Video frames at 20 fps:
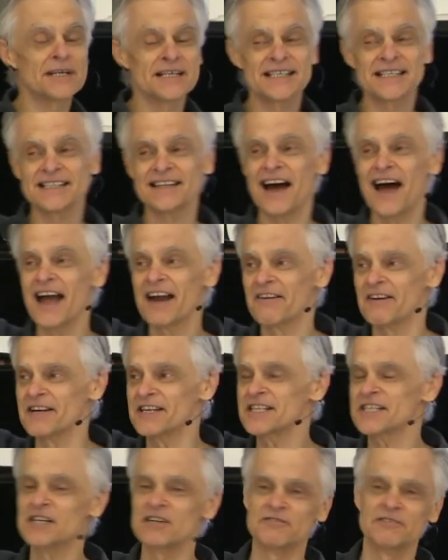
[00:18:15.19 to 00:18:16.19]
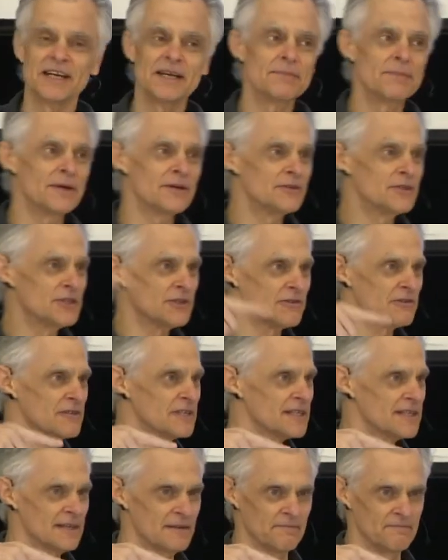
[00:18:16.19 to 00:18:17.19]
Cyrus to rebuild
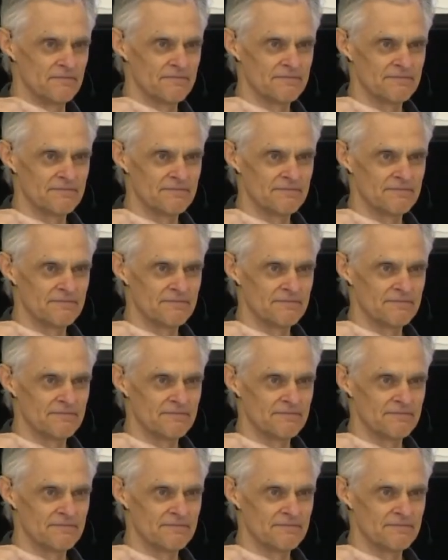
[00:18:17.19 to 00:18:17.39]
Jerusalem.